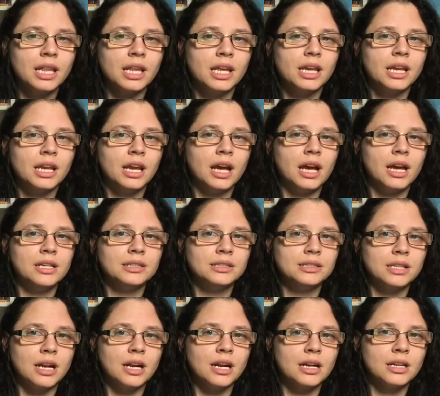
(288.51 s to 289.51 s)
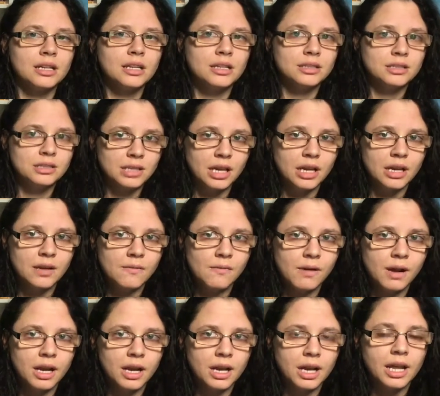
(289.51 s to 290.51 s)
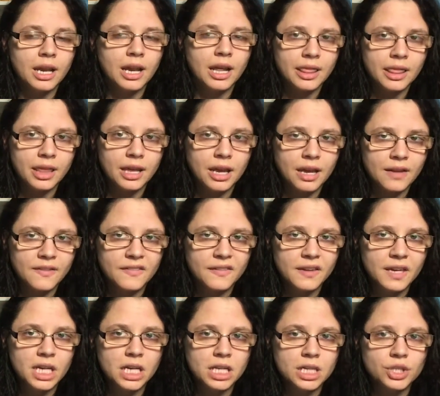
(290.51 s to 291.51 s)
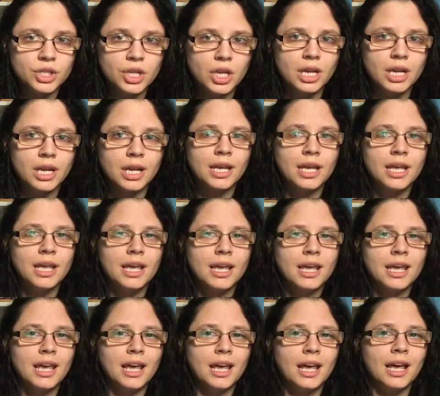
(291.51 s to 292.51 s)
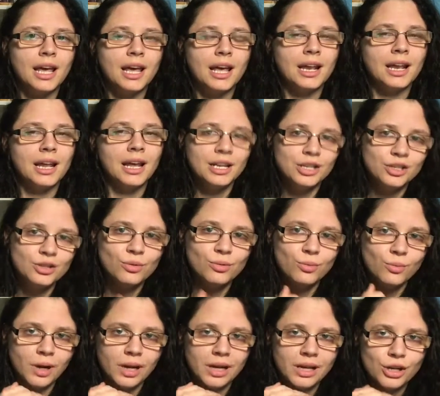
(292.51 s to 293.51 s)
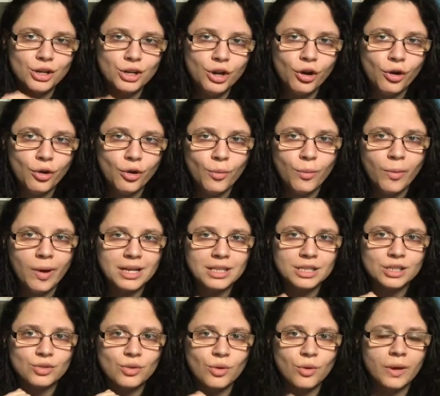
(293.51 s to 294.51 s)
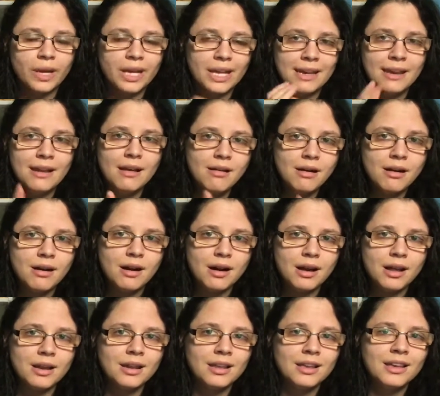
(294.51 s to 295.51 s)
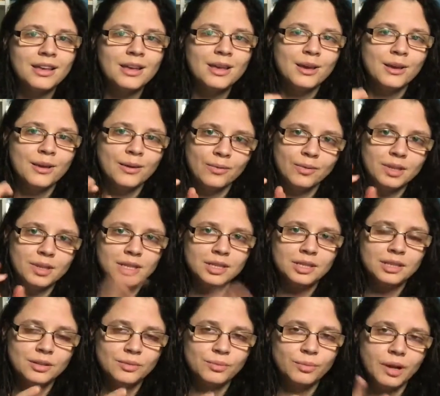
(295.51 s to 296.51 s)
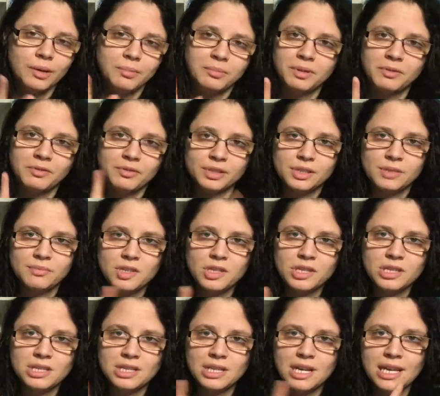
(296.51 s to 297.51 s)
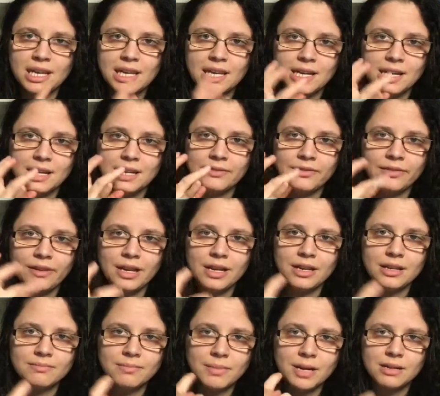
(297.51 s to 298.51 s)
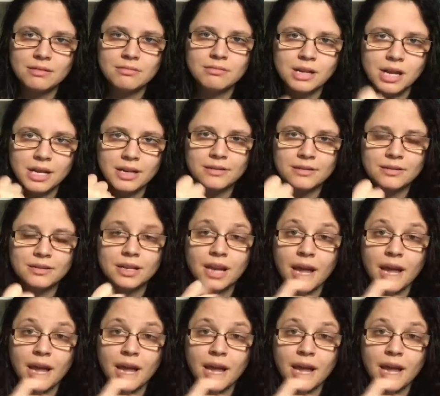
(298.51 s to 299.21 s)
Then I started the second one and I think I finished it, and I do want to know what is going on with the third one, but for some reason I cannot find the Bakugan.